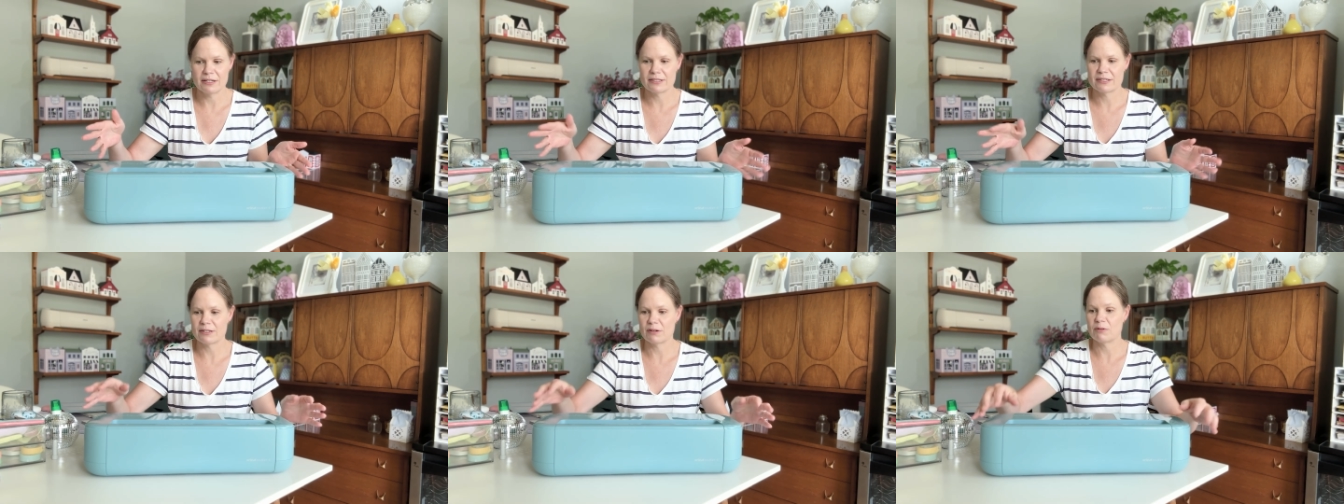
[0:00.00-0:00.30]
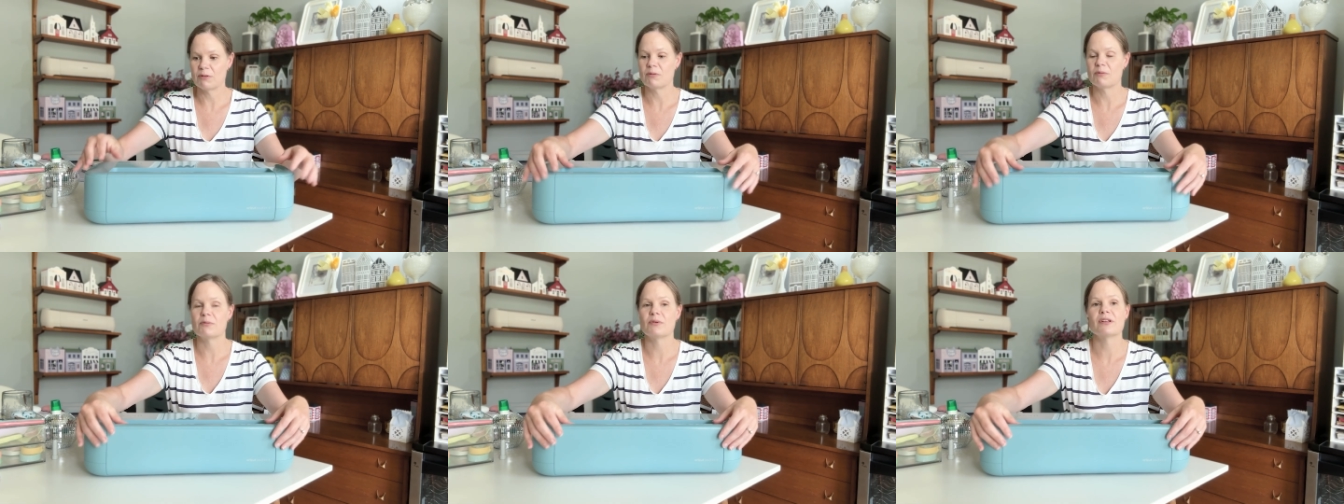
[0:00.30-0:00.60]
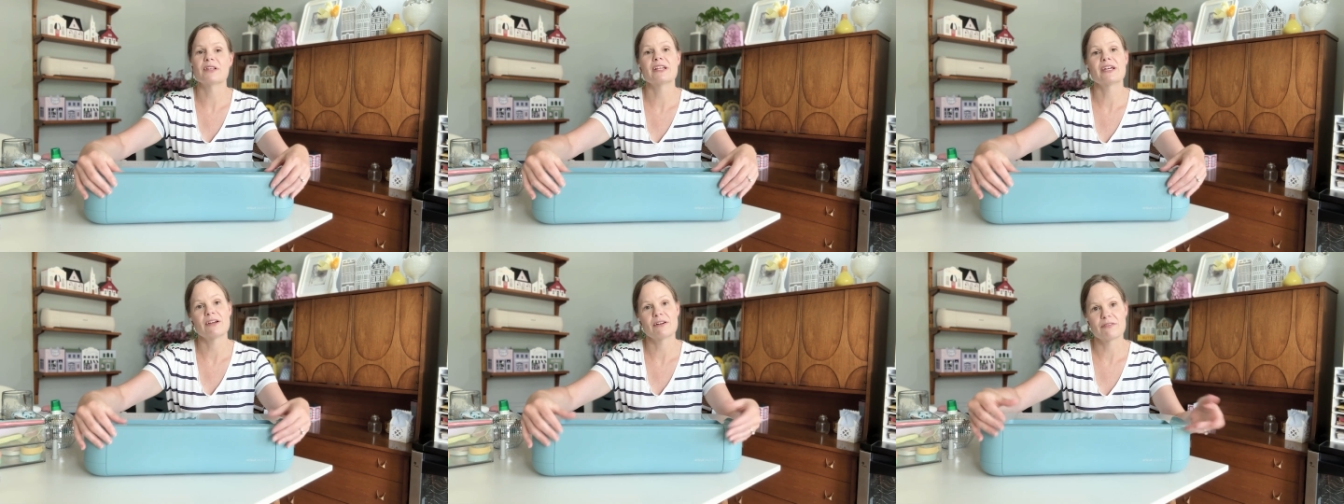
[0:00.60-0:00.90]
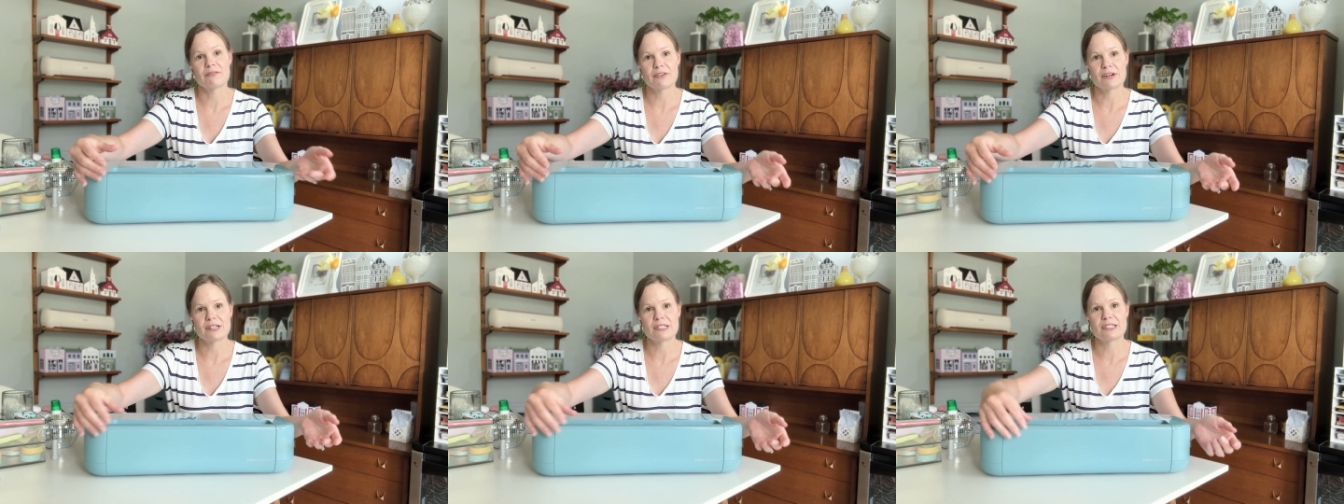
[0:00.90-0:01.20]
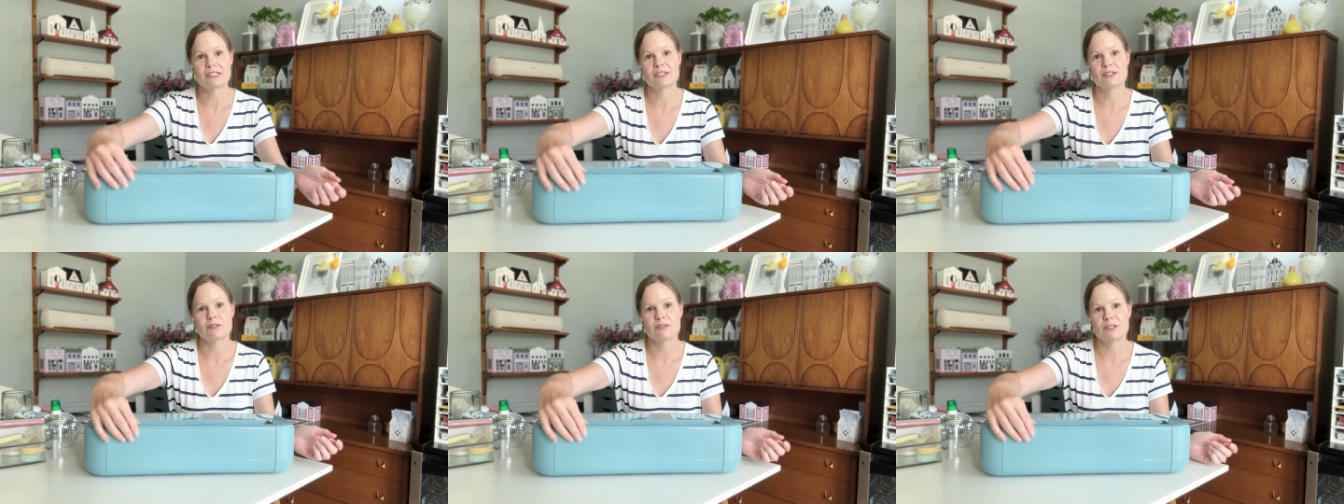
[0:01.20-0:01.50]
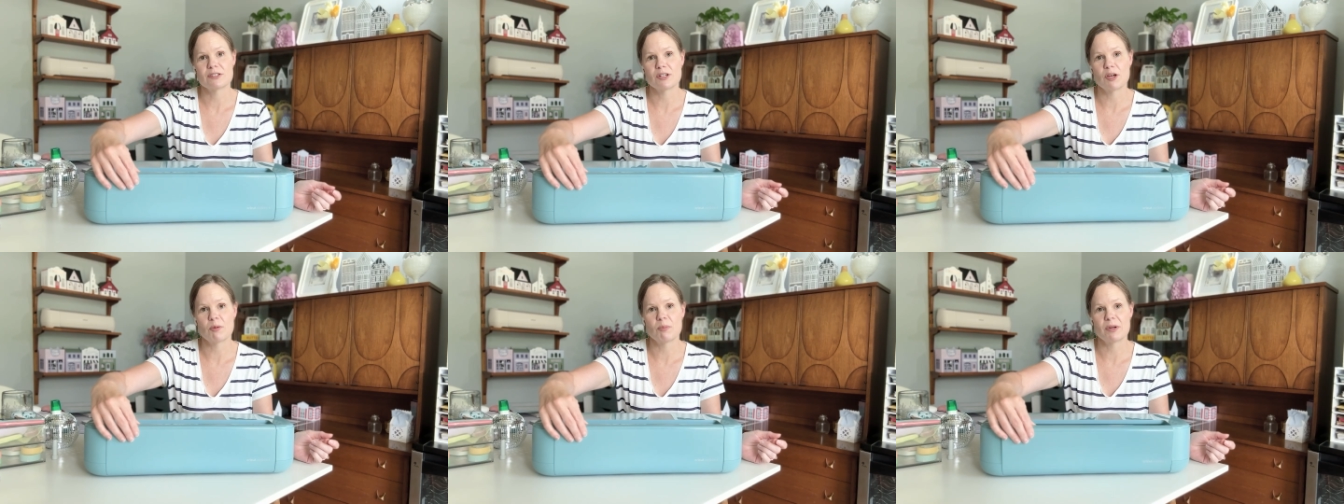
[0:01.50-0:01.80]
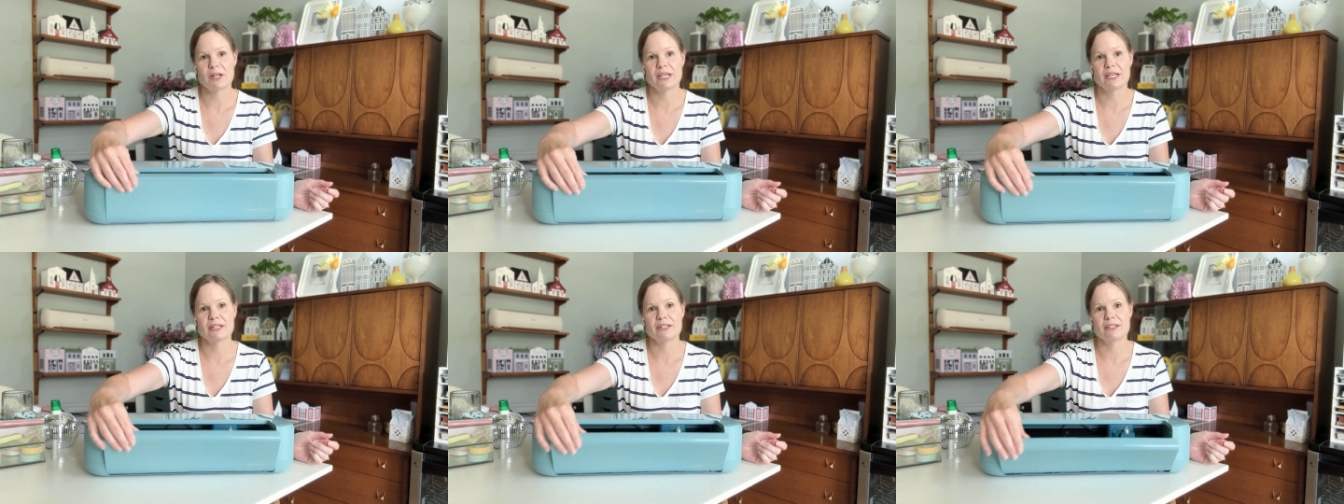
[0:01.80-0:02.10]
So we'll hear first, to open
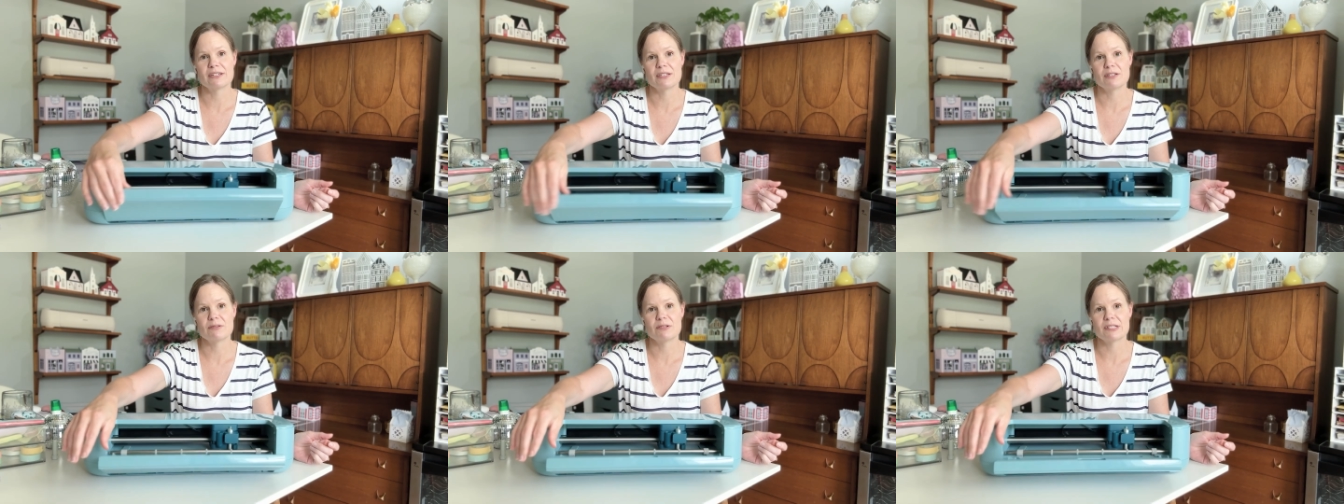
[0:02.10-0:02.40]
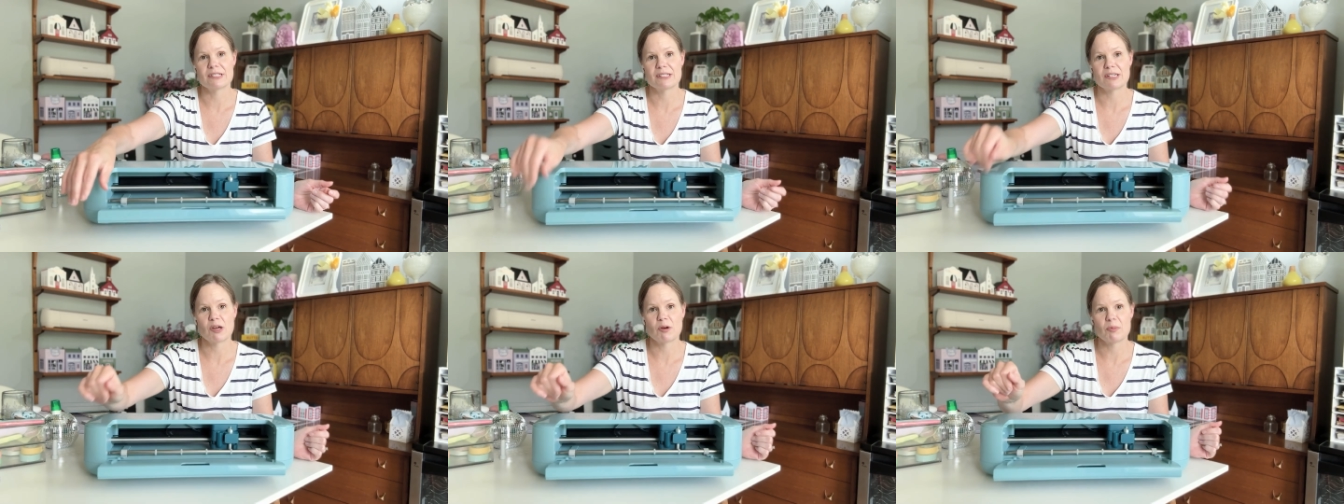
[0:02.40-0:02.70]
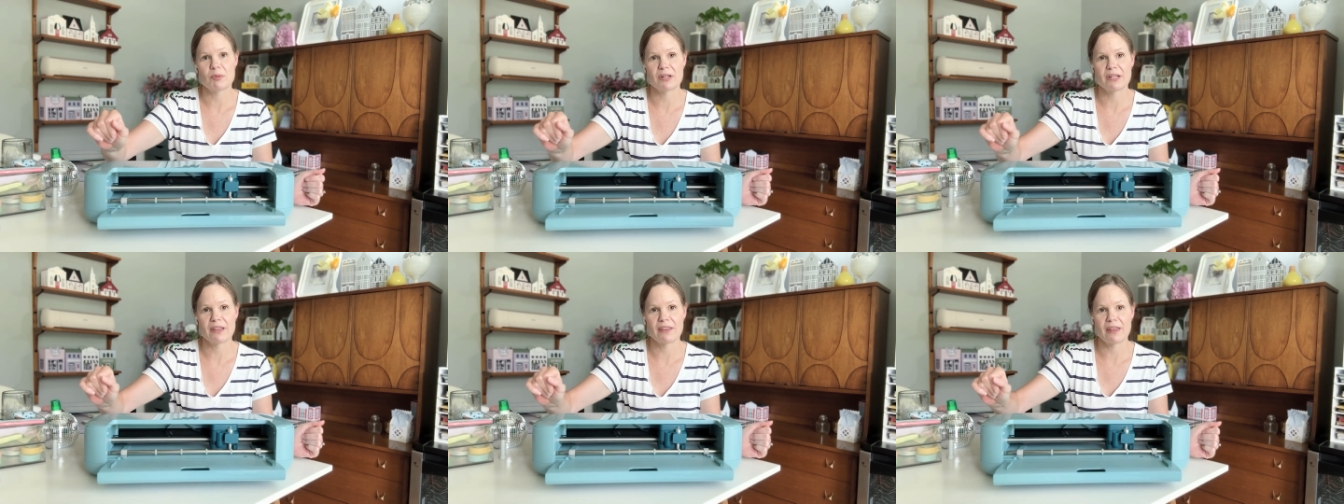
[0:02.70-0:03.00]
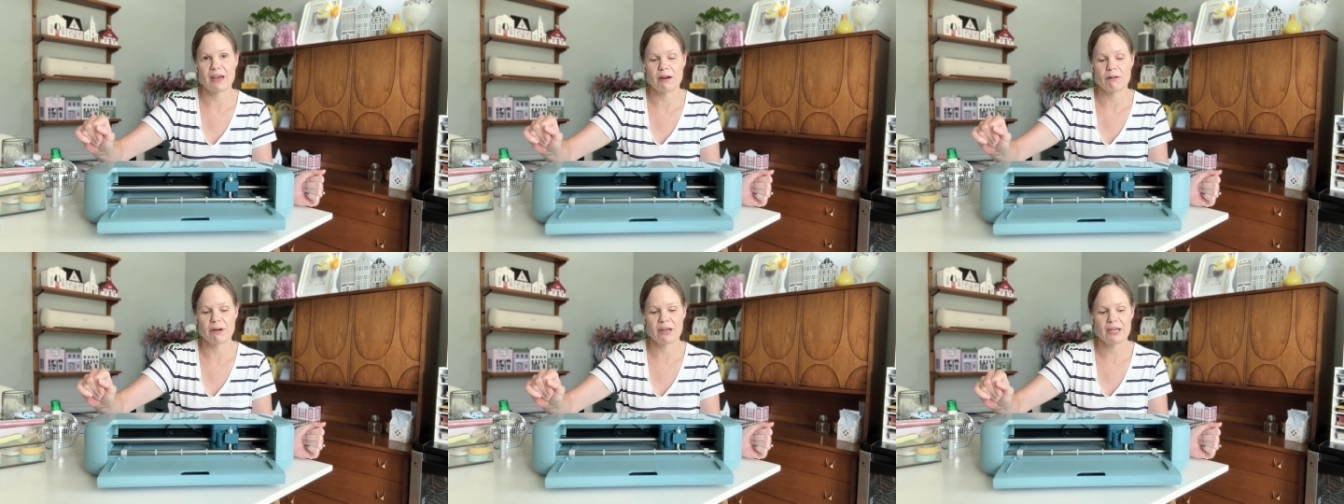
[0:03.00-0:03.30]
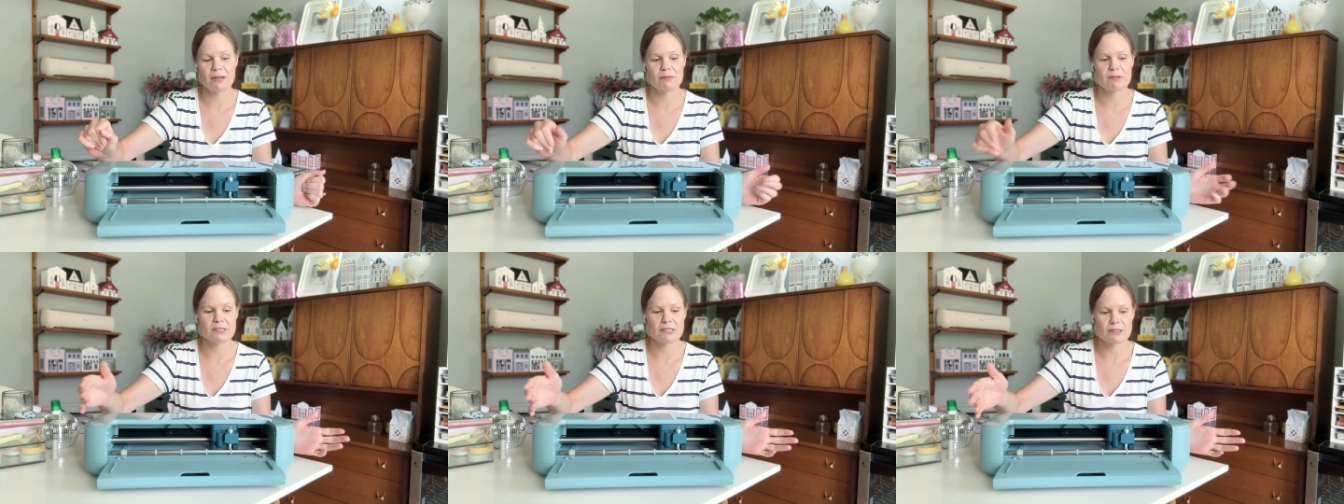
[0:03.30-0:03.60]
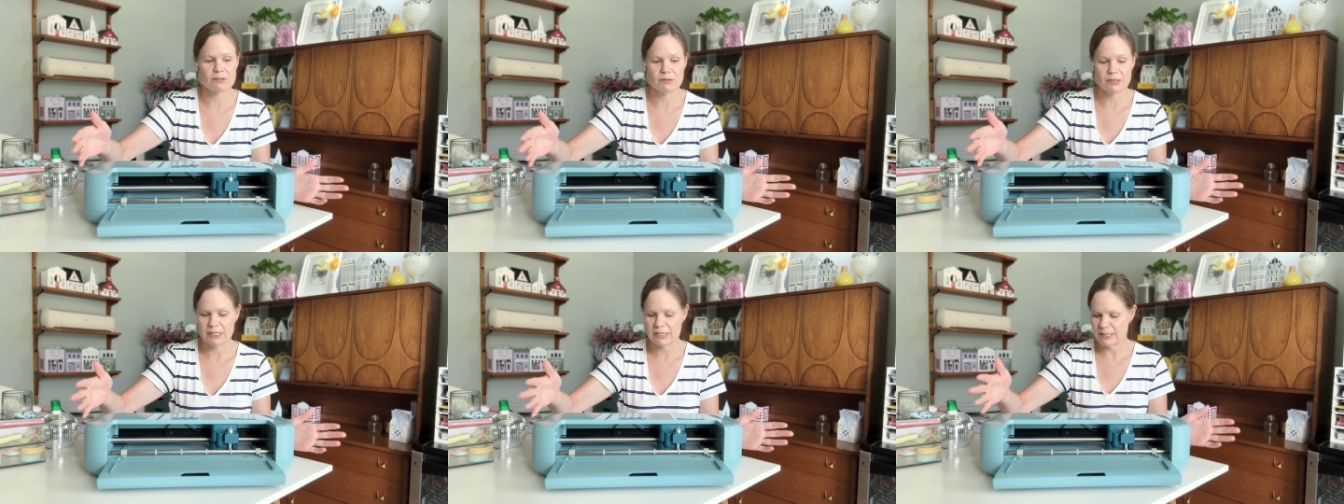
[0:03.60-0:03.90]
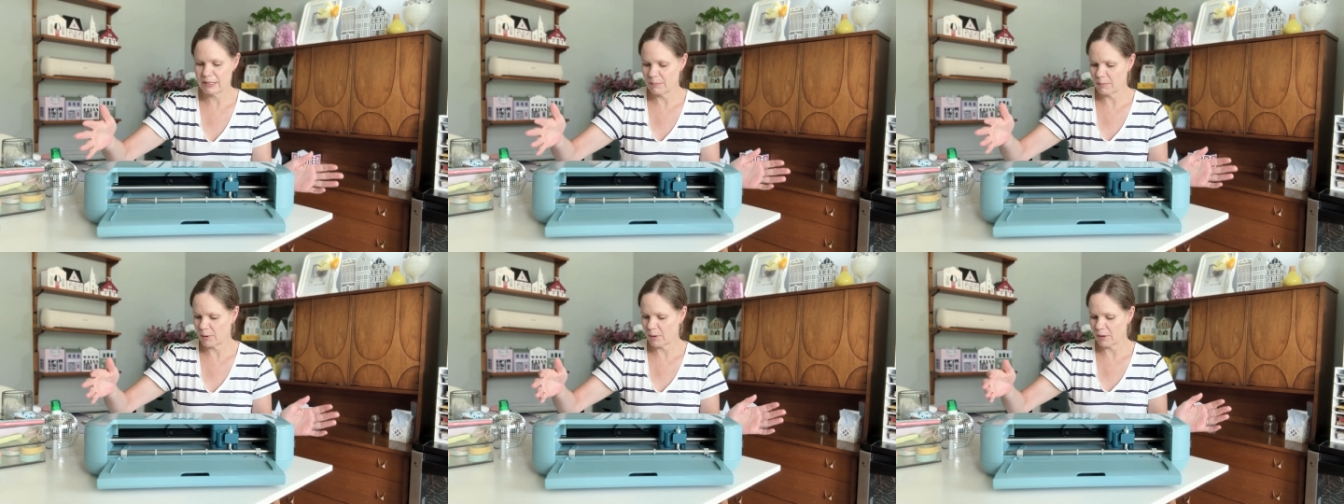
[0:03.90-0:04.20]
it, you just open it that way, which is really
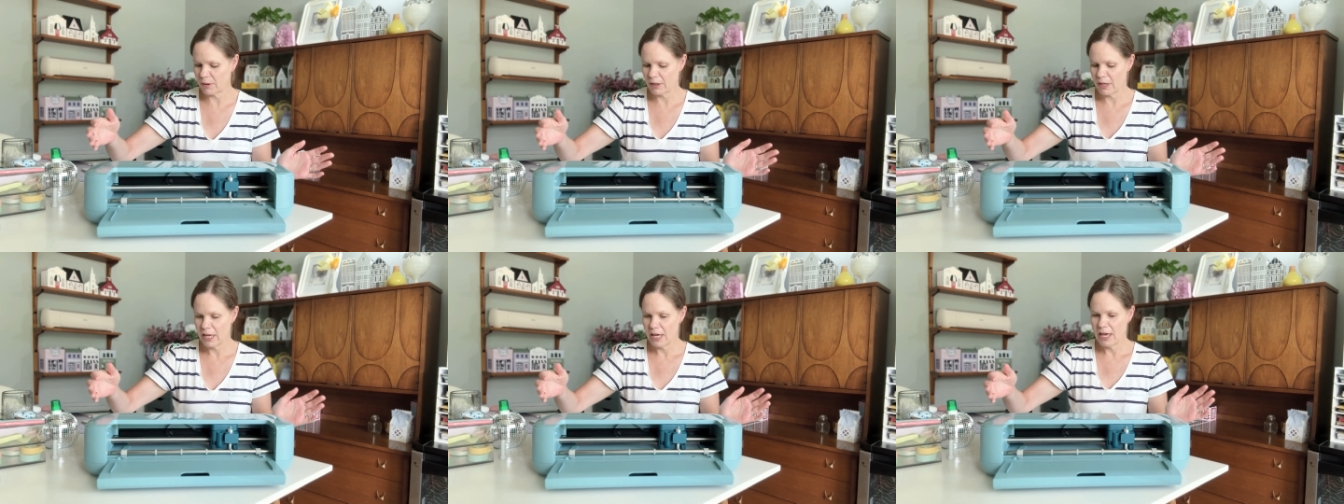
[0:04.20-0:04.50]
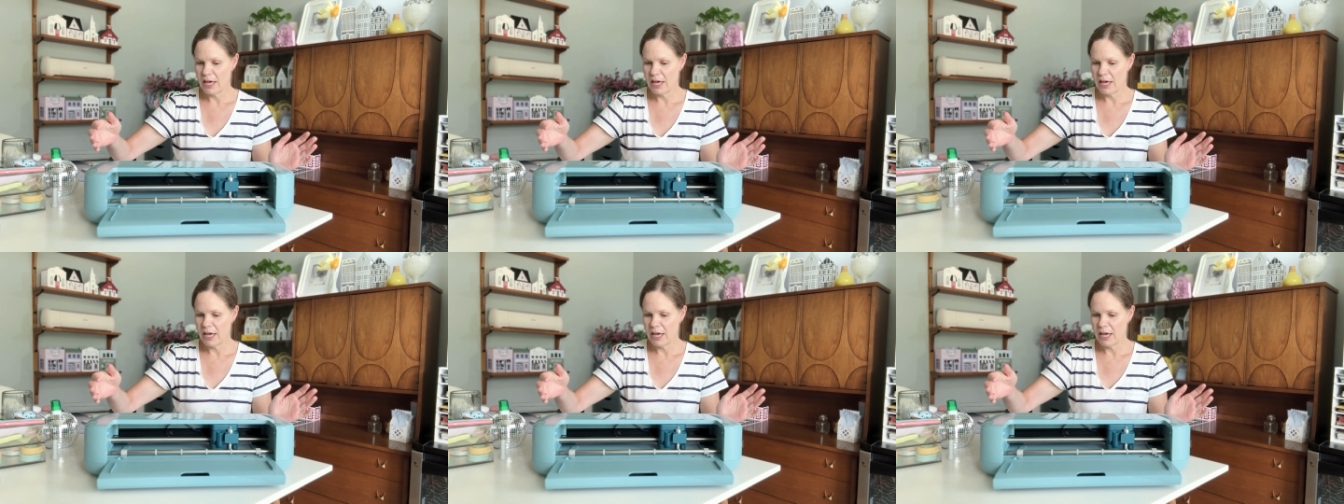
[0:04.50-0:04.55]
simple.